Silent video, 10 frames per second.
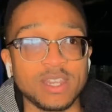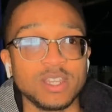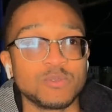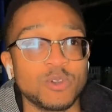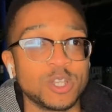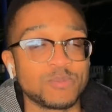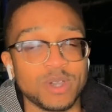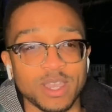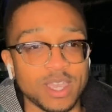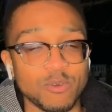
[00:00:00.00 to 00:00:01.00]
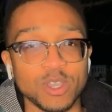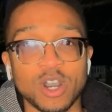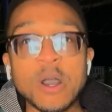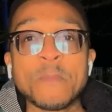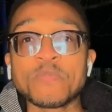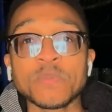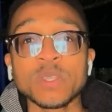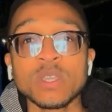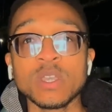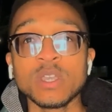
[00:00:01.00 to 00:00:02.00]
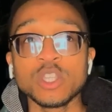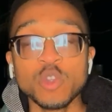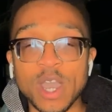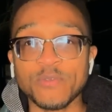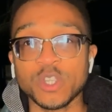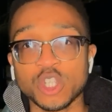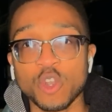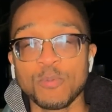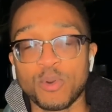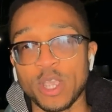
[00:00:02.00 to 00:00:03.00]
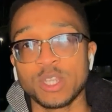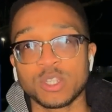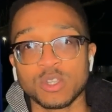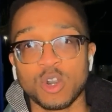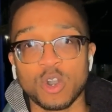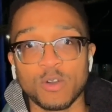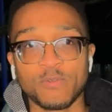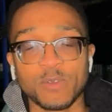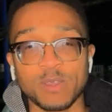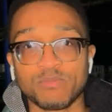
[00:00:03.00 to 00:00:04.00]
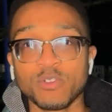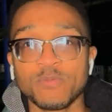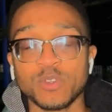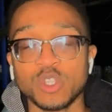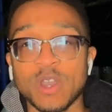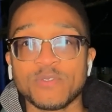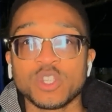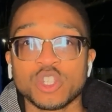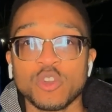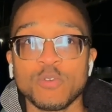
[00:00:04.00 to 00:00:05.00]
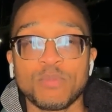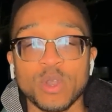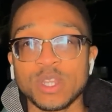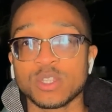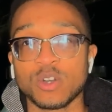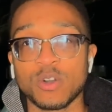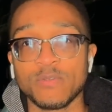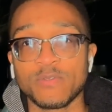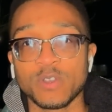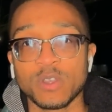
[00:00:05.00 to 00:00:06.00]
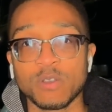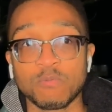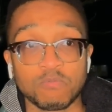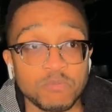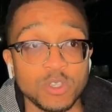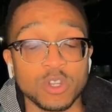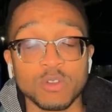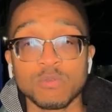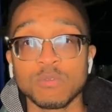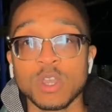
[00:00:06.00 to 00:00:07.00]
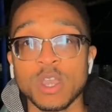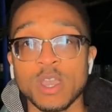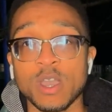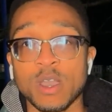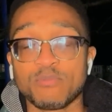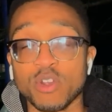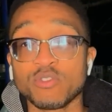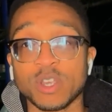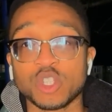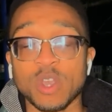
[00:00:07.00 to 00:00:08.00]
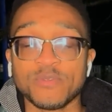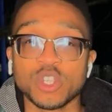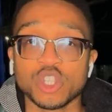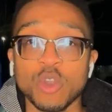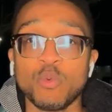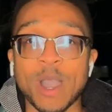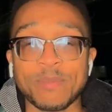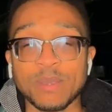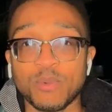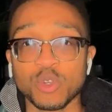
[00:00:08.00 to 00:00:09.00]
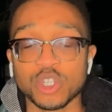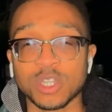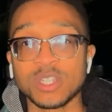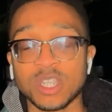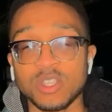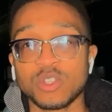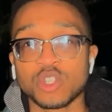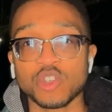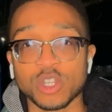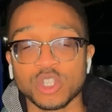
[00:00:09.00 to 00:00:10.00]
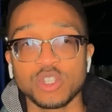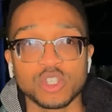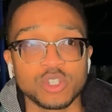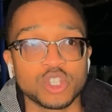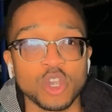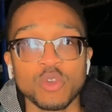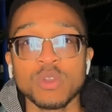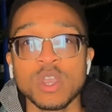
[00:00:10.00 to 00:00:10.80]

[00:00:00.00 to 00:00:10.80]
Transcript: these words, but here we are. You have to show points of improvement. You have to show points of, you know, progress. You have to show why people should continue to trust. You should show,